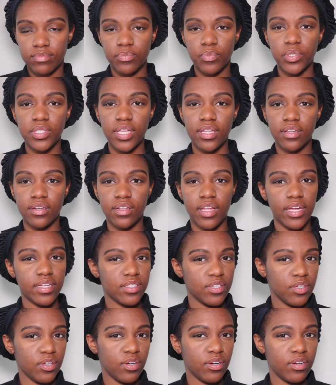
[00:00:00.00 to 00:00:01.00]
What that look
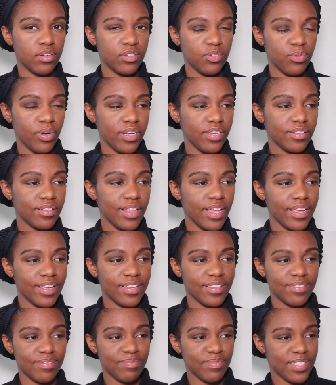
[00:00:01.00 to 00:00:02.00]
like to y'all? Do I look
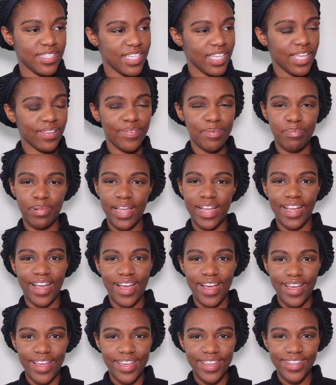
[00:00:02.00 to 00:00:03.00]
like, is it giving black
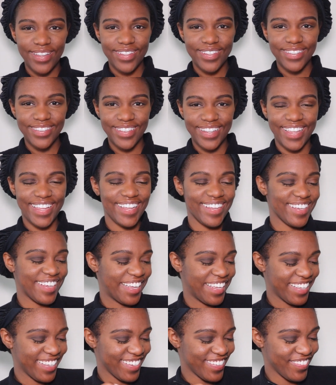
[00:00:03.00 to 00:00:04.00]
eye? Like,
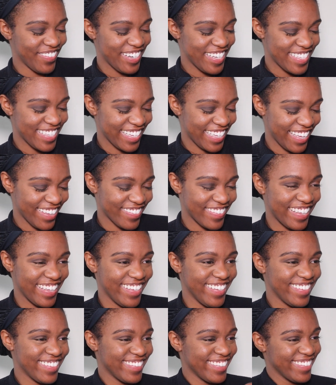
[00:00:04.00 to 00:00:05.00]
what is it
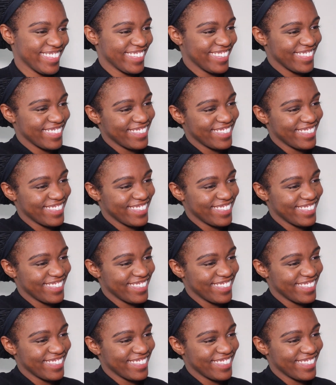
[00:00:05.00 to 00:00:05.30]
giving?